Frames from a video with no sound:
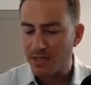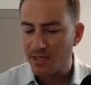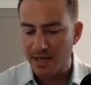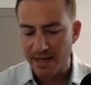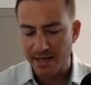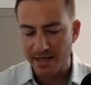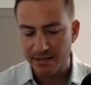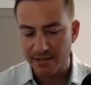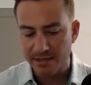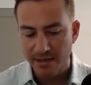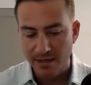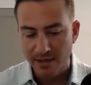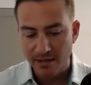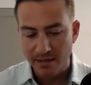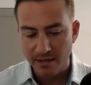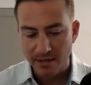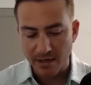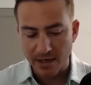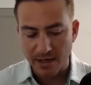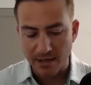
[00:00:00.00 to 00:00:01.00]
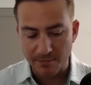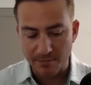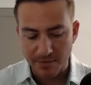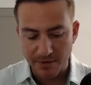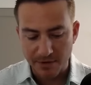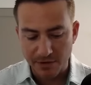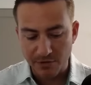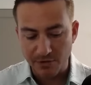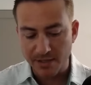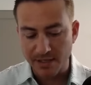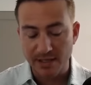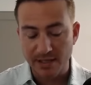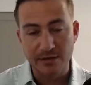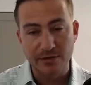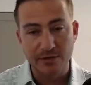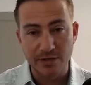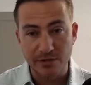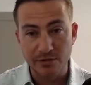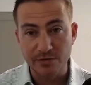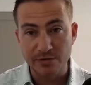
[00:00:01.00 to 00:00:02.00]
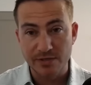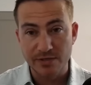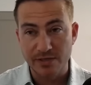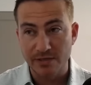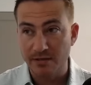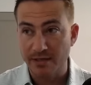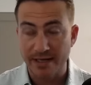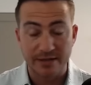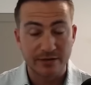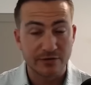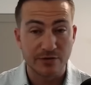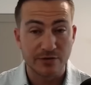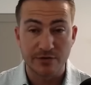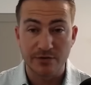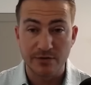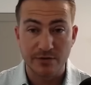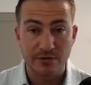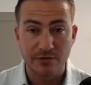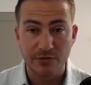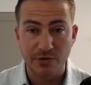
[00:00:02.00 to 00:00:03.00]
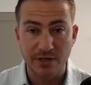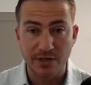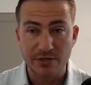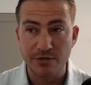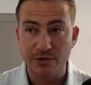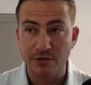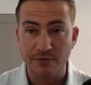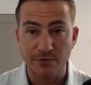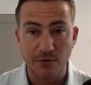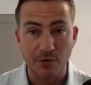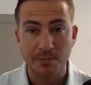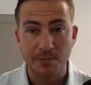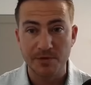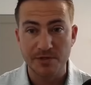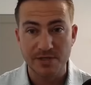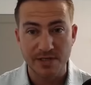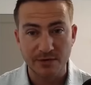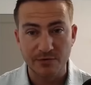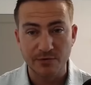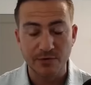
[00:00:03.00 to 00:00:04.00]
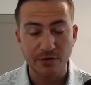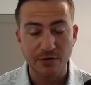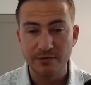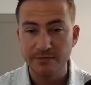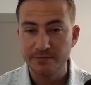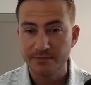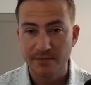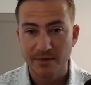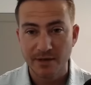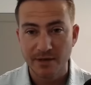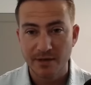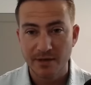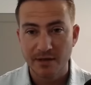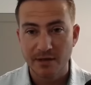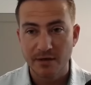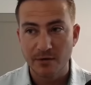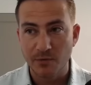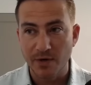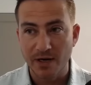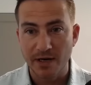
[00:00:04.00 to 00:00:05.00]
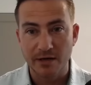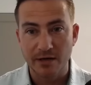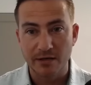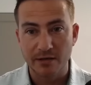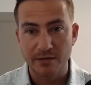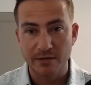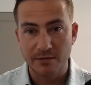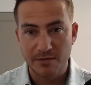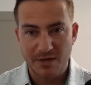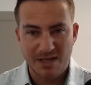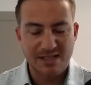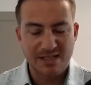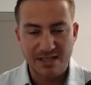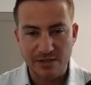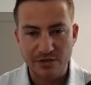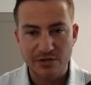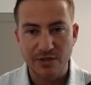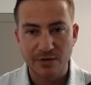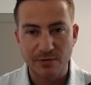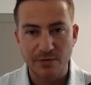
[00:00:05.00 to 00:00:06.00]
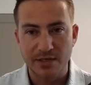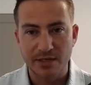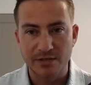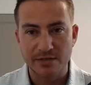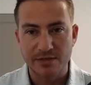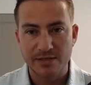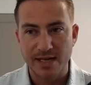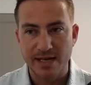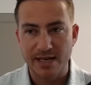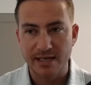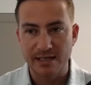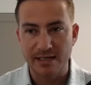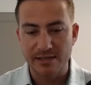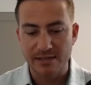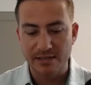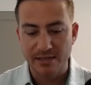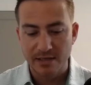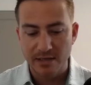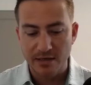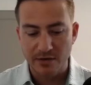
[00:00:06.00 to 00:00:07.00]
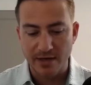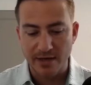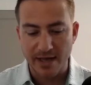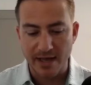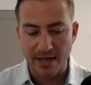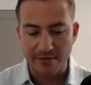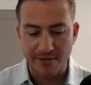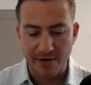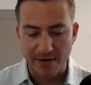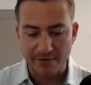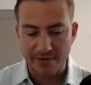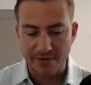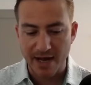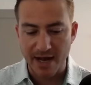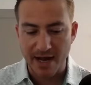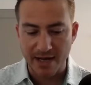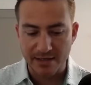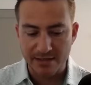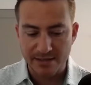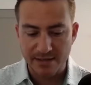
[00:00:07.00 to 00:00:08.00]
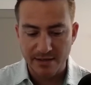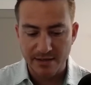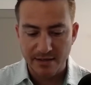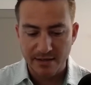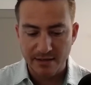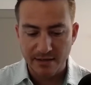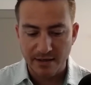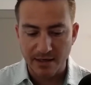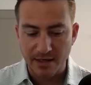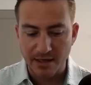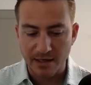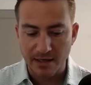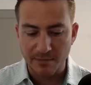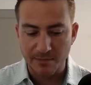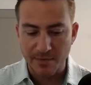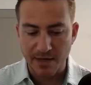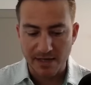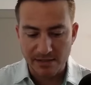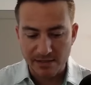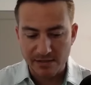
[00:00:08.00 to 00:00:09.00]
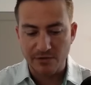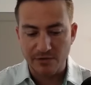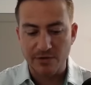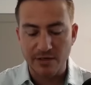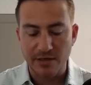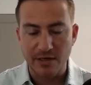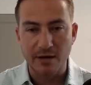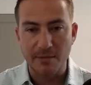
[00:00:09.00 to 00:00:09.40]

And you can either use like the traditional 4% rule where essentially what you're saying is, okay, if I've got a certain